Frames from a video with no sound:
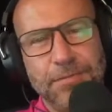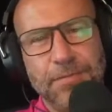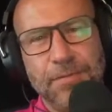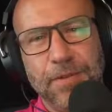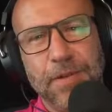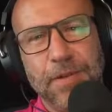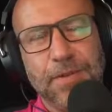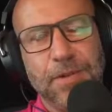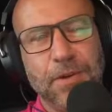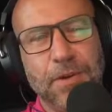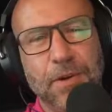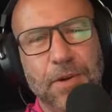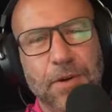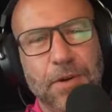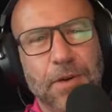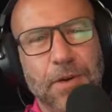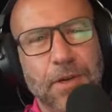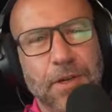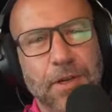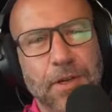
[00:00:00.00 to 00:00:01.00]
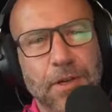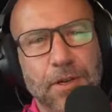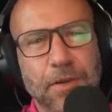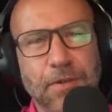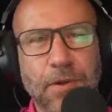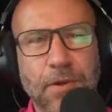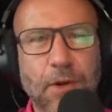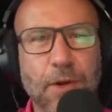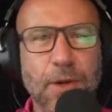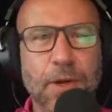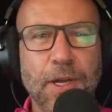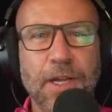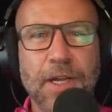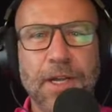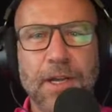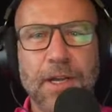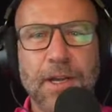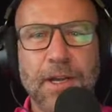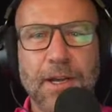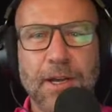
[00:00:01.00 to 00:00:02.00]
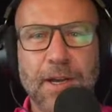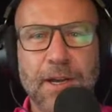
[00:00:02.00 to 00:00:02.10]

things that are very